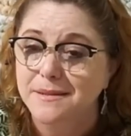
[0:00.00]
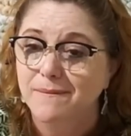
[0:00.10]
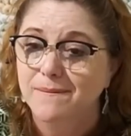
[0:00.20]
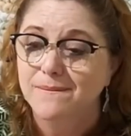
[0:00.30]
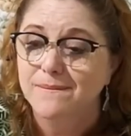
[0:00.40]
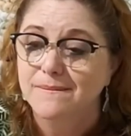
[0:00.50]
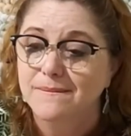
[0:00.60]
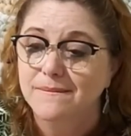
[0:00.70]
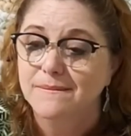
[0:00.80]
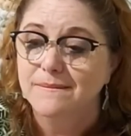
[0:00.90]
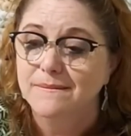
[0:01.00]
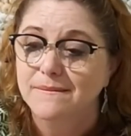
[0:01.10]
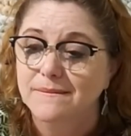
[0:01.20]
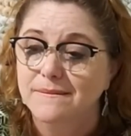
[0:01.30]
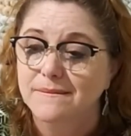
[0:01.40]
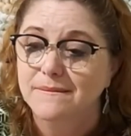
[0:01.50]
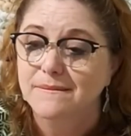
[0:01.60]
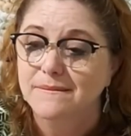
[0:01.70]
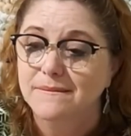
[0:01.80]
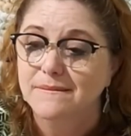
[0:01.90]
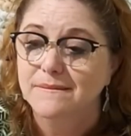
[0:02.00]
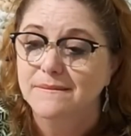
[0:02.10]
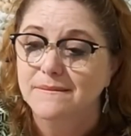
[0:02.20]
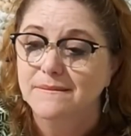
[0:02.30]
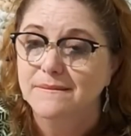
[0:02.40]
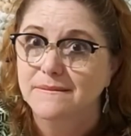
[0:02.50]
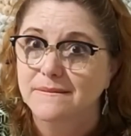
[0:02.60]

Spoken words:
Nothing is said.